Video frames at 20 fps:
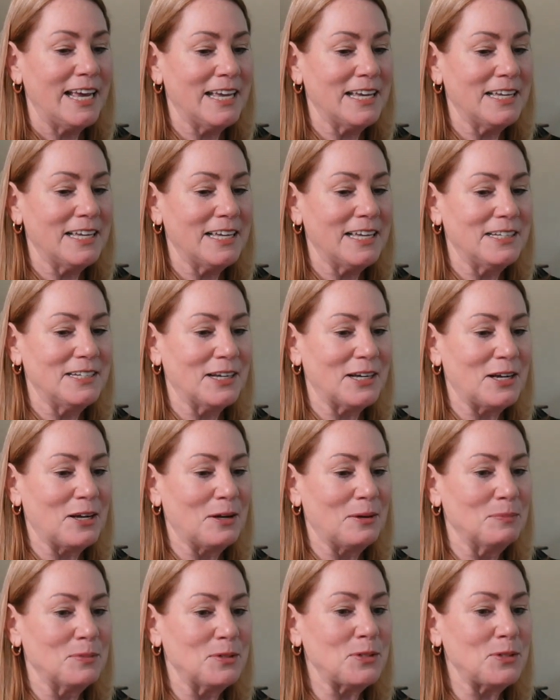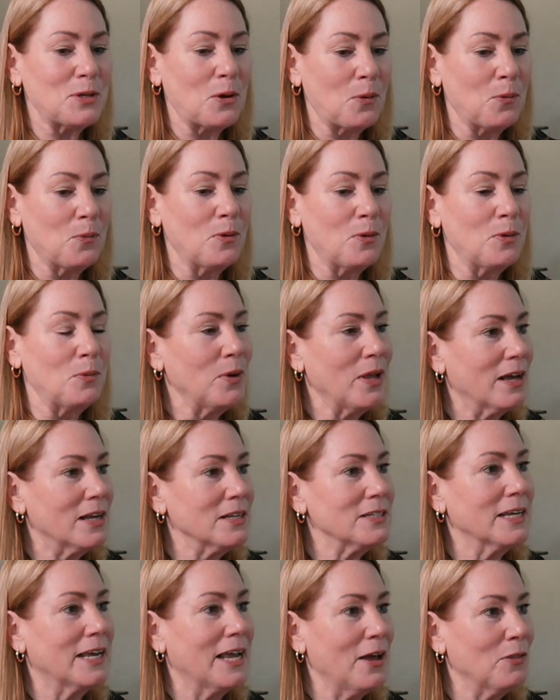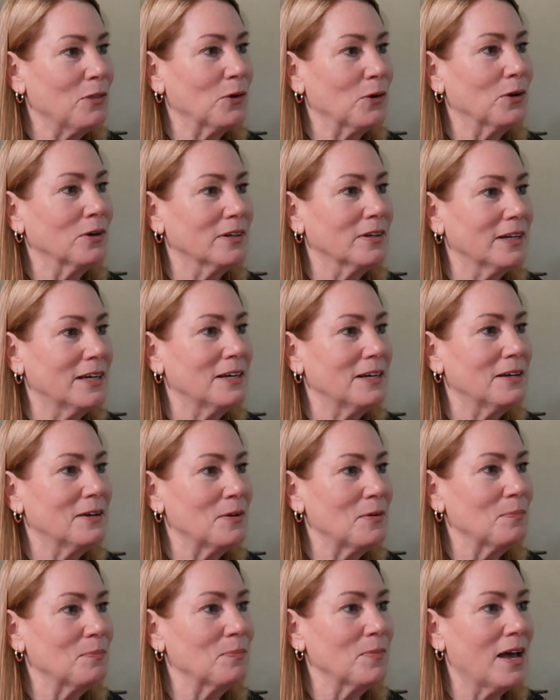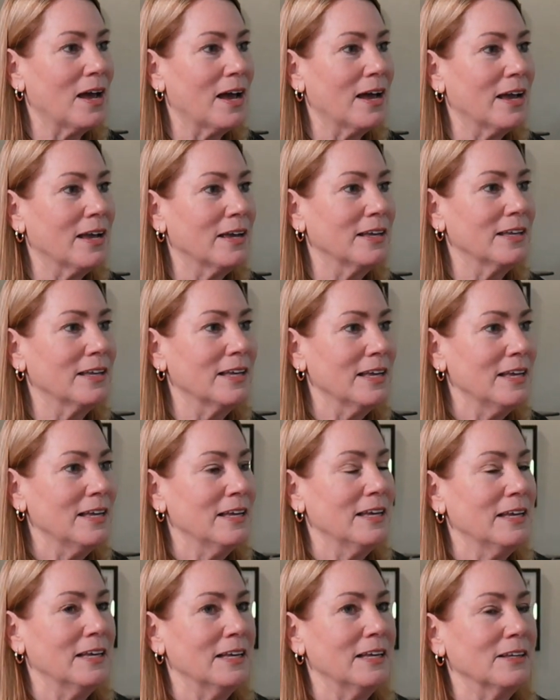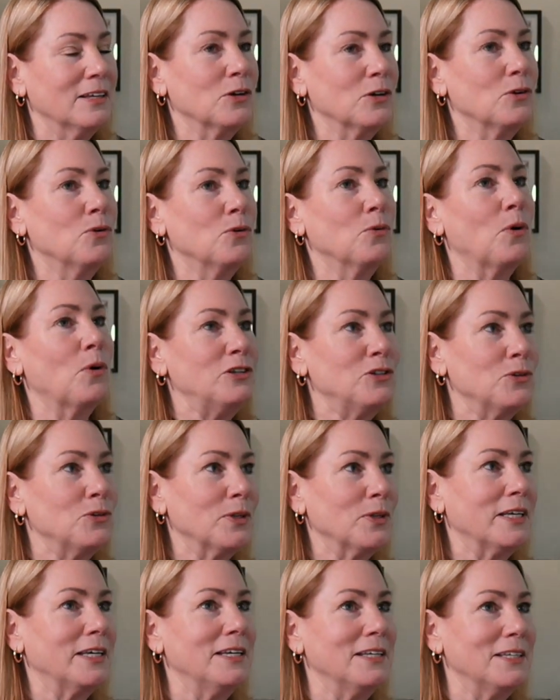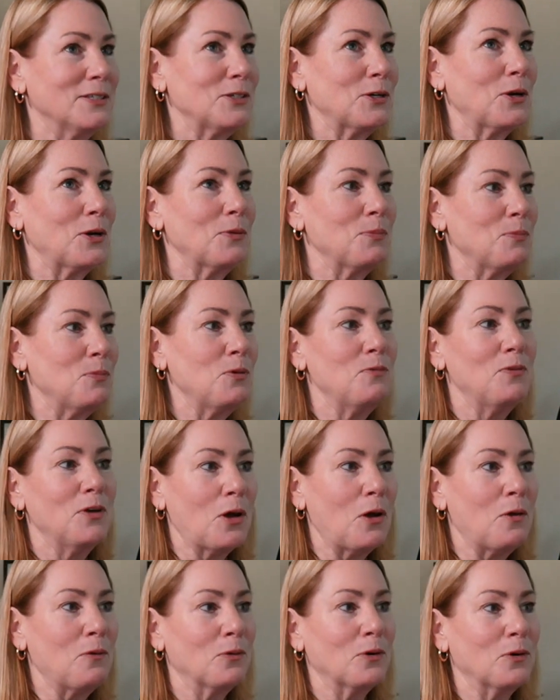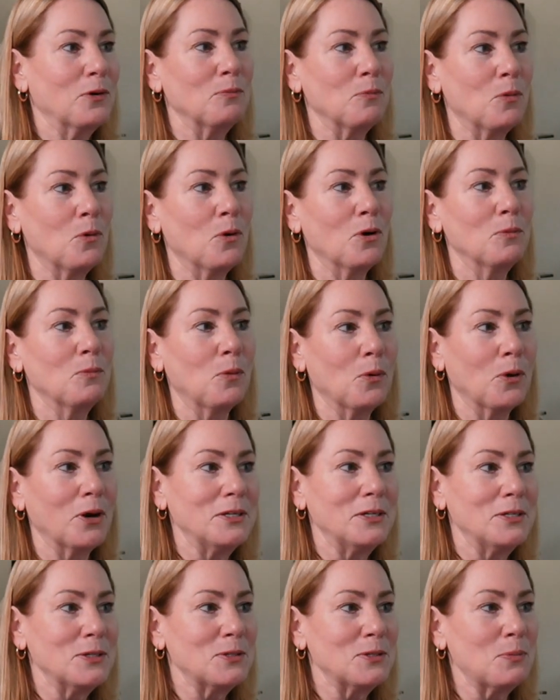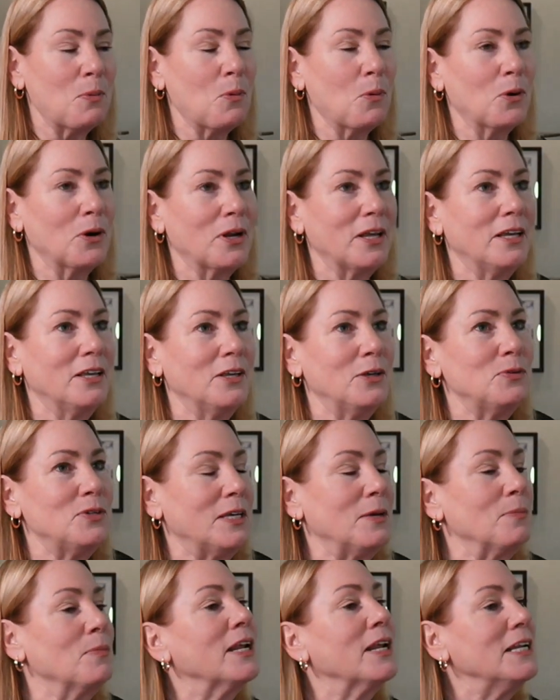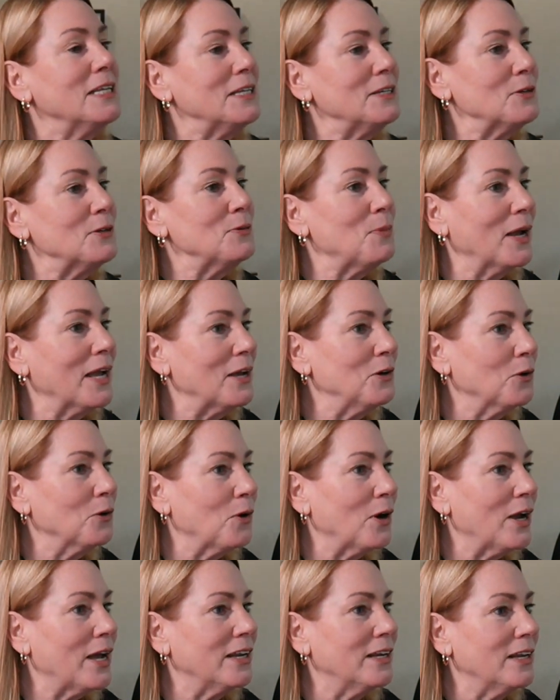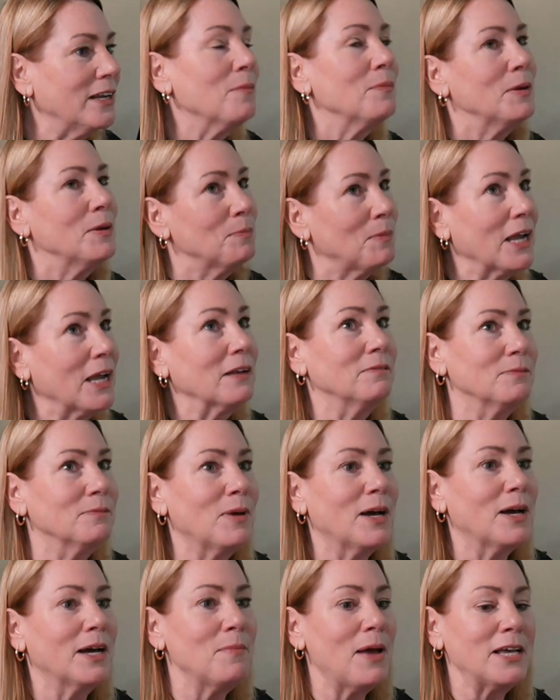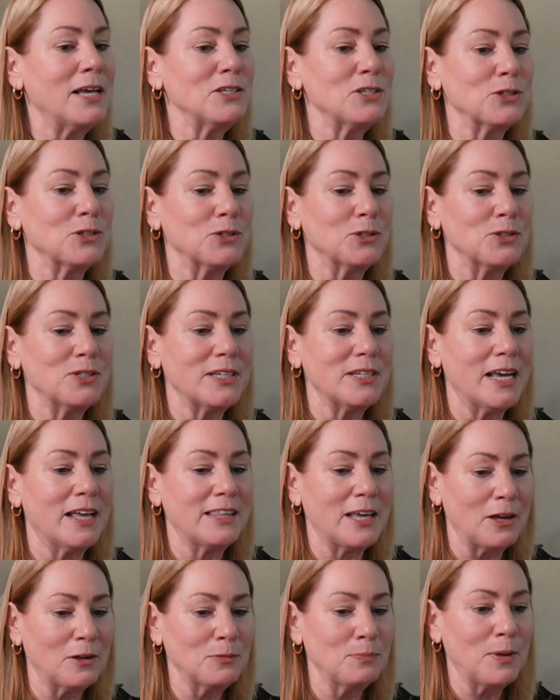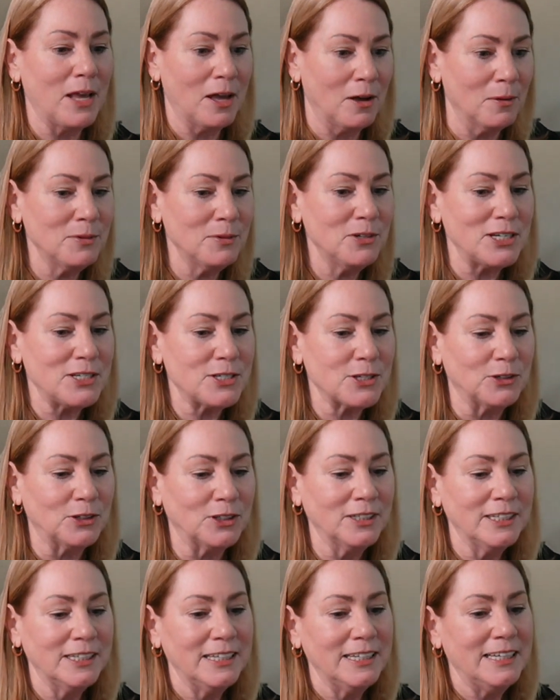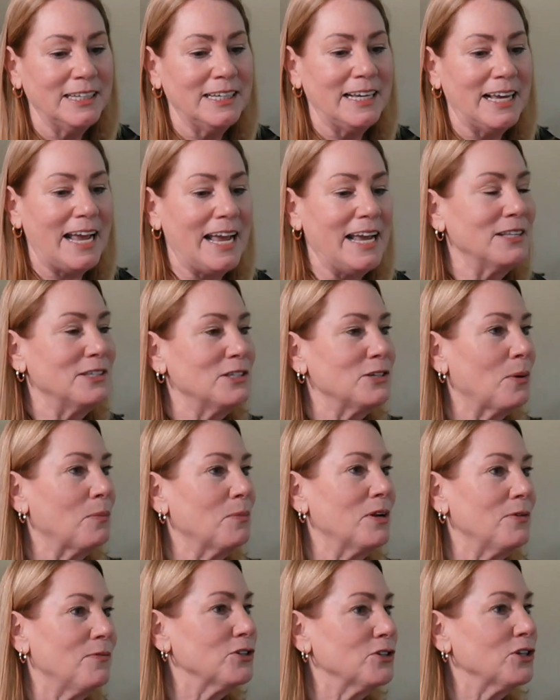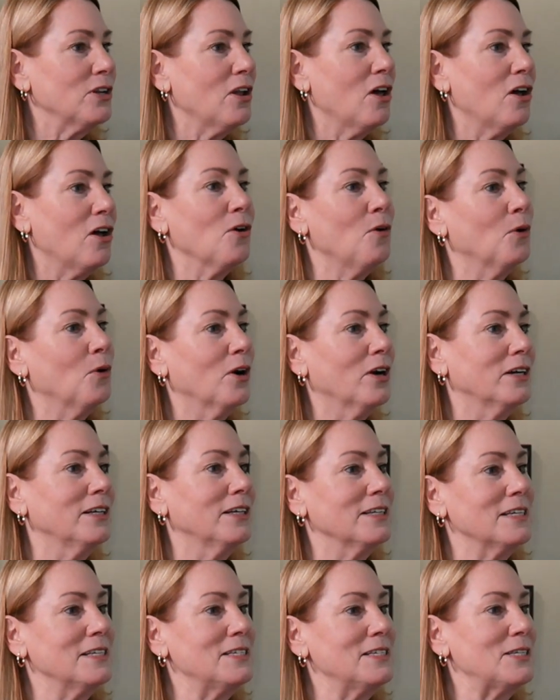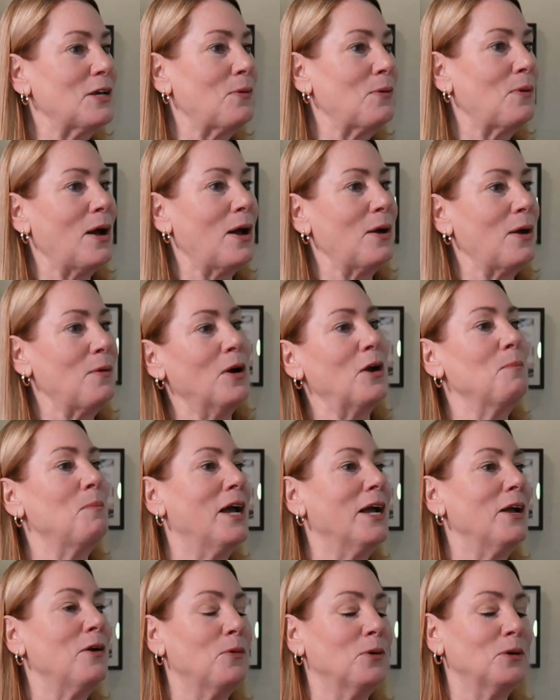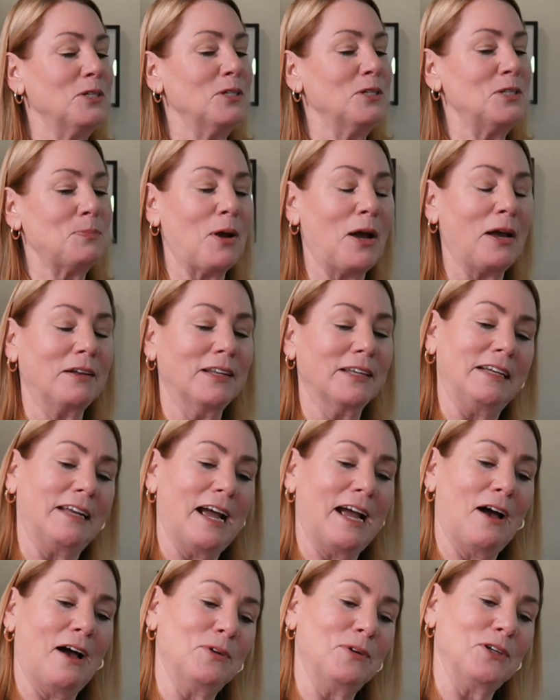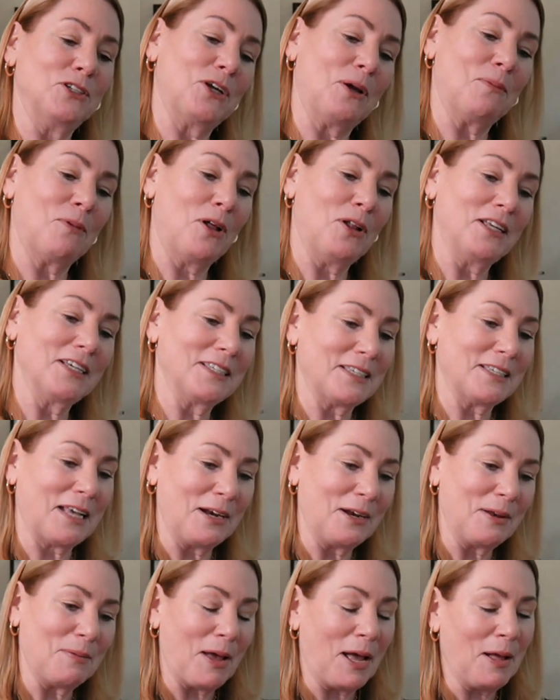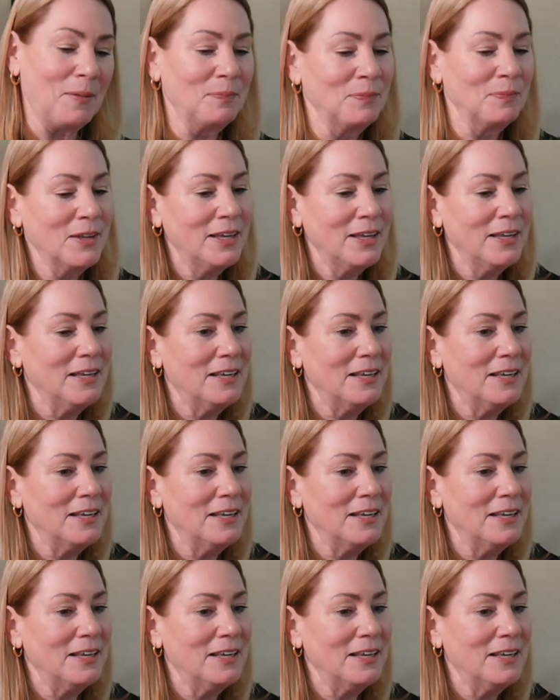And so when we got together, I gradually started moving over more and more into supporting UT. But I did do my undergrad, my master's at the LBJ School. And so I'm an official Longhorn. And so I wear my horns proudly now, which I'm all excited about.